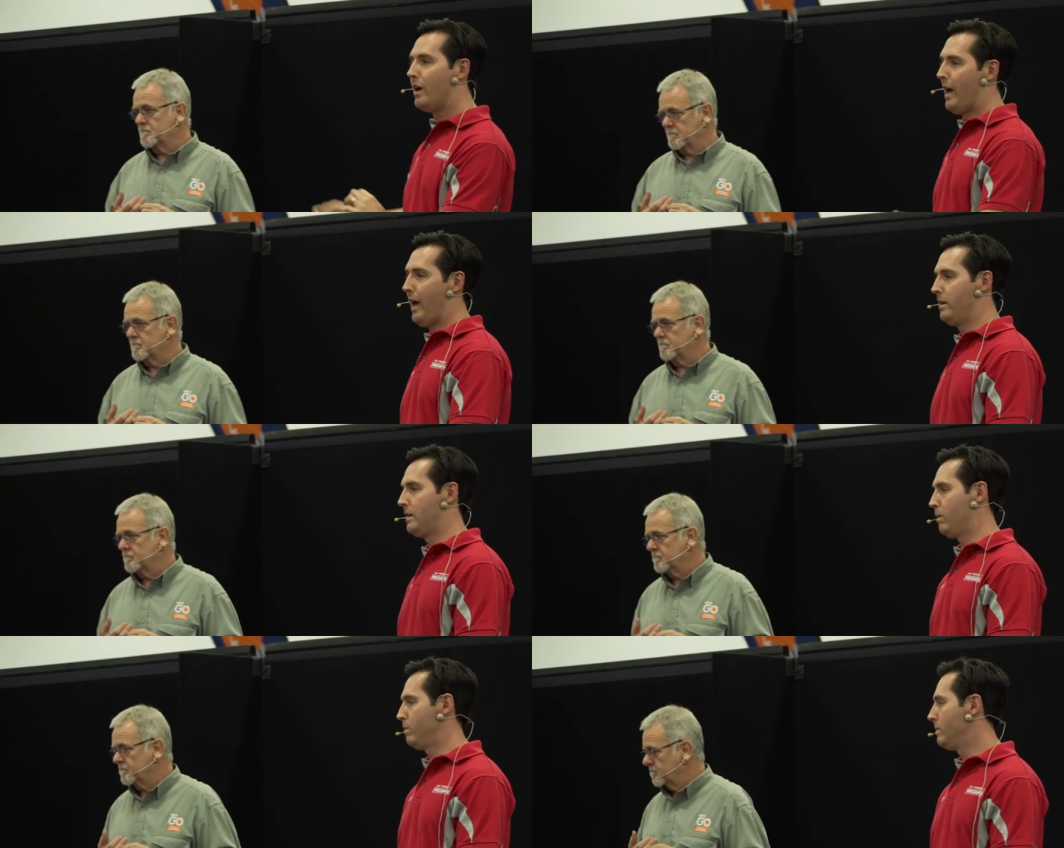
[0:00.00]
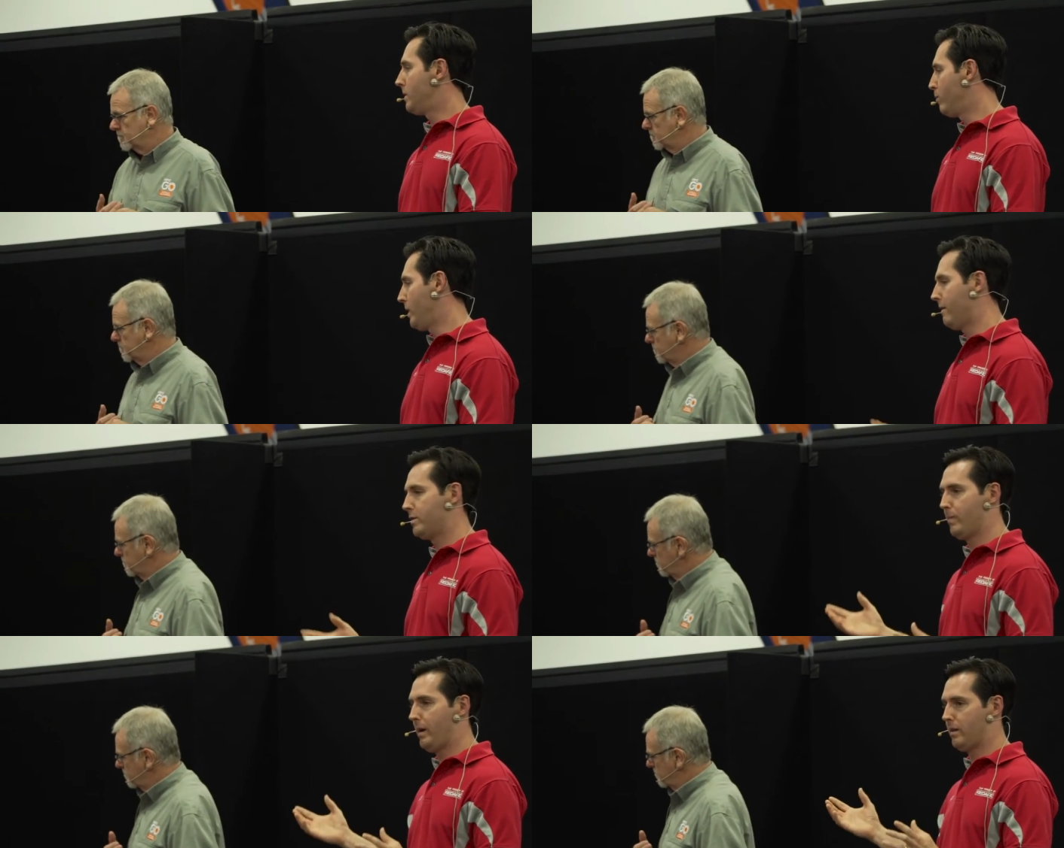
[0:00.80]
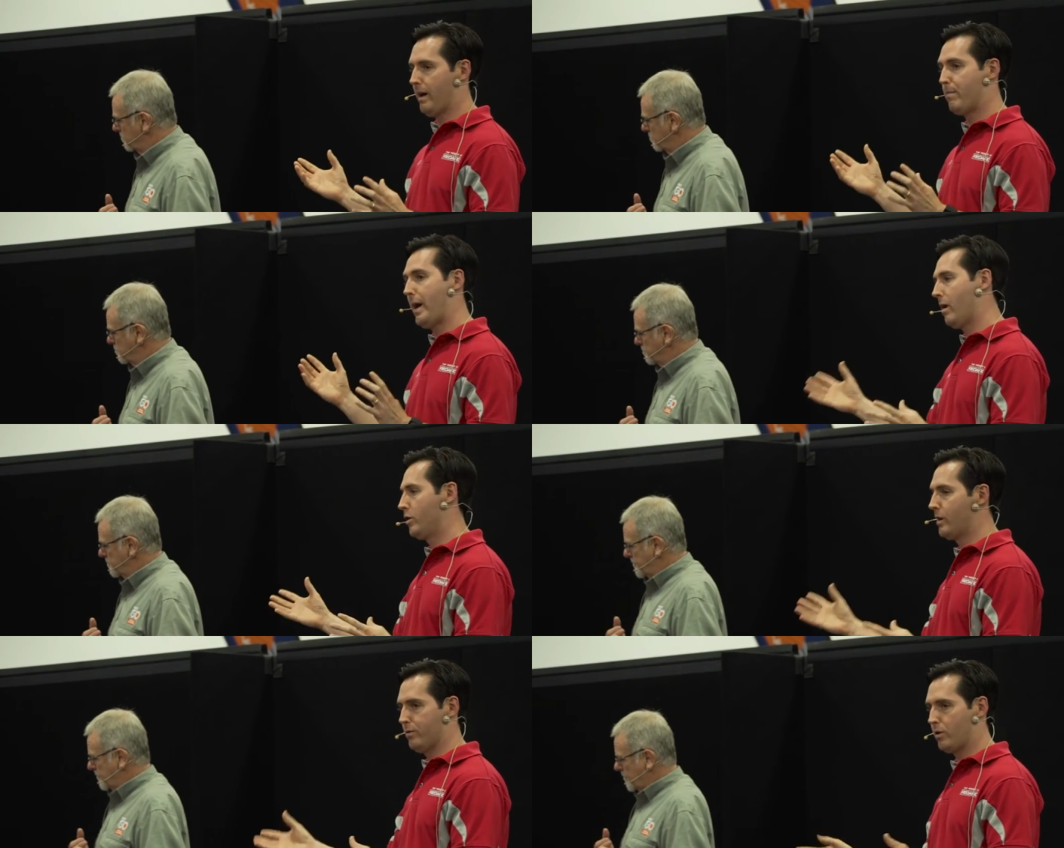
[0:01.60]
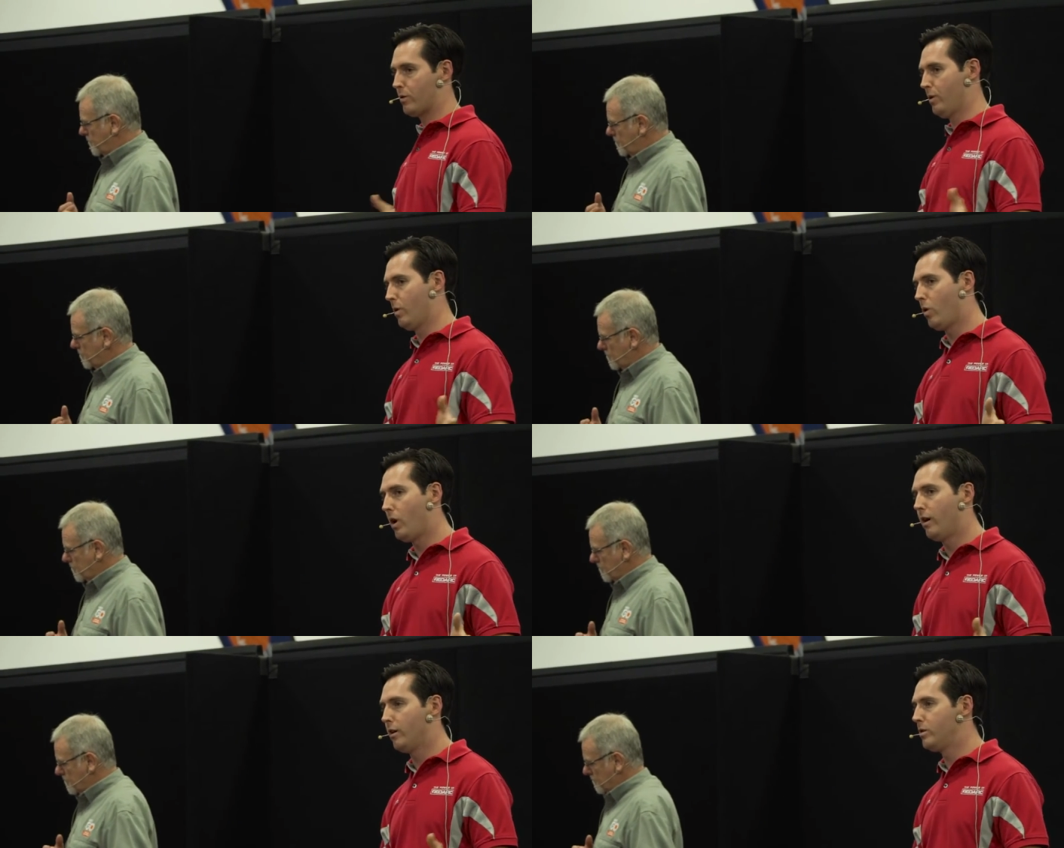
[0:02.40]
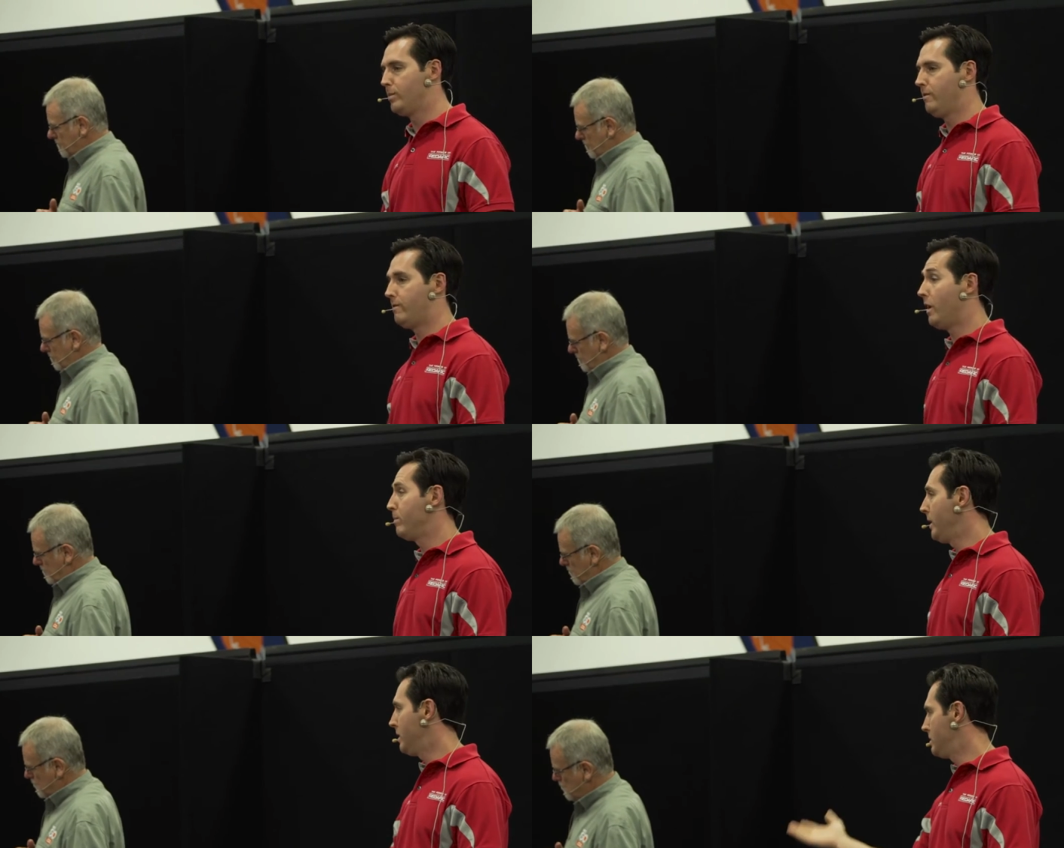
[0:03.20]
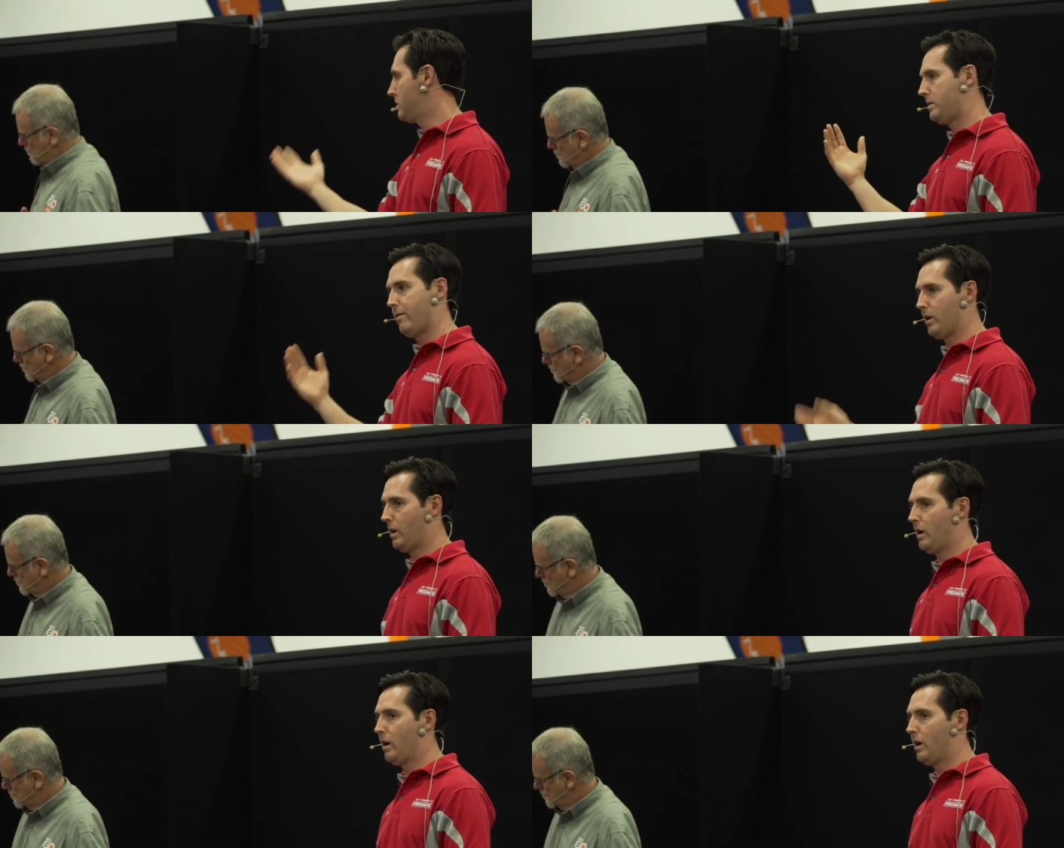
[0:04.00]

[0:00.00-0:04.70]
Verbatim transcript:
Speaker 1: And um, then we have to make that power travel through the wire. It could be 5 metres, seven and a